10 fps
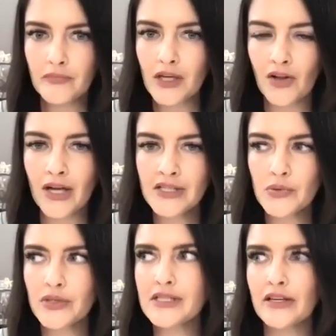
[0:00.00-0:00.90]
clients
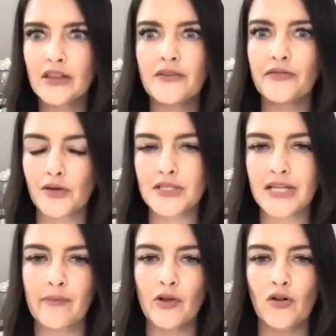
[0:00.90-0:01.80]
where it's like the first
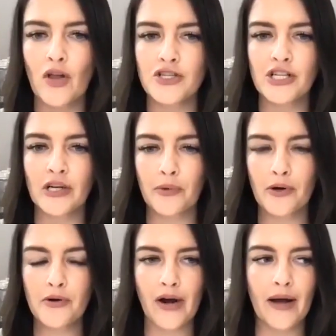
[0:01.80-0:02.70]
time they're launching a
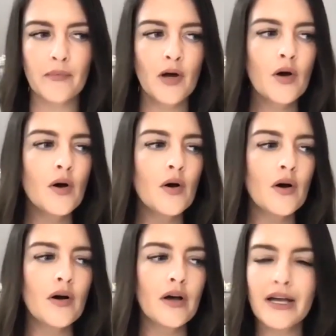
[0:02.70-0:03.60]
program,
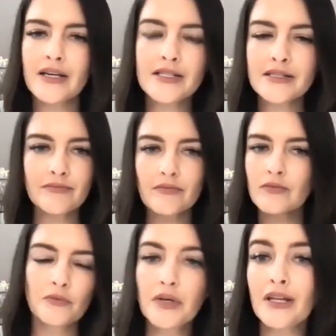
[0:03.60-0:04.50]
it is
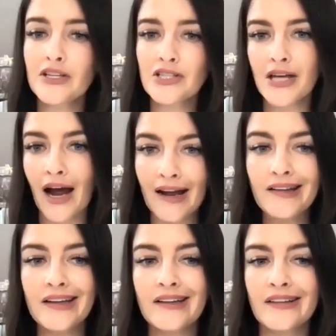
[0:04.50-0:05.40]
really just
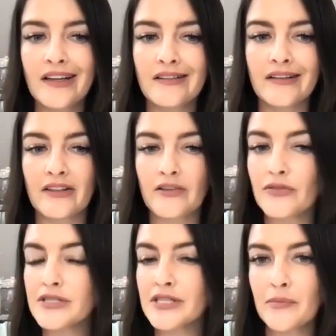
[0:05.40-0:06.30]
highly unlikely that the
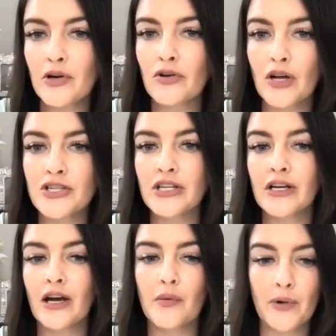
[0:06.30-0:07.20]
first time you're
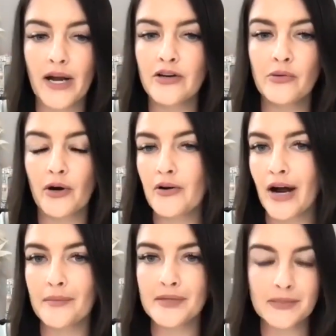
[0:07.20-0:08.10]
launching a brand new
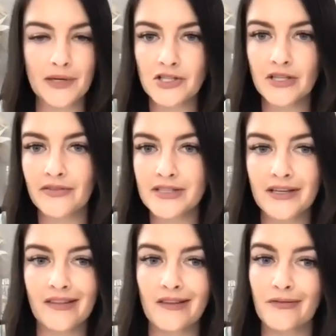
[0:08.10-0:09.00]
program, especially if it's
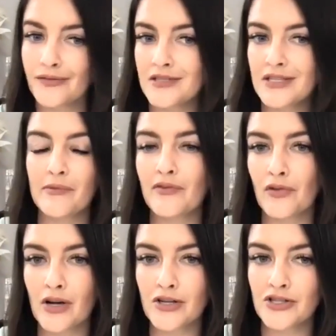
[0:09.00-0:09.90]
like the first time you
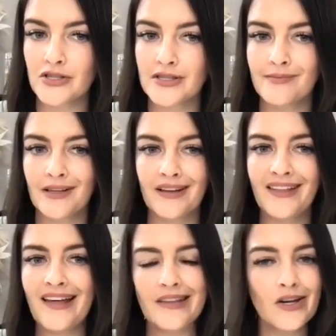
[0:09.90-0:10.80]
launch or something like
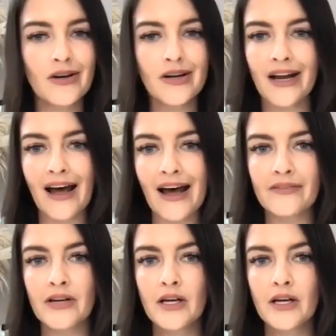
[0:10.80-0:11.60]
that, that you're going to have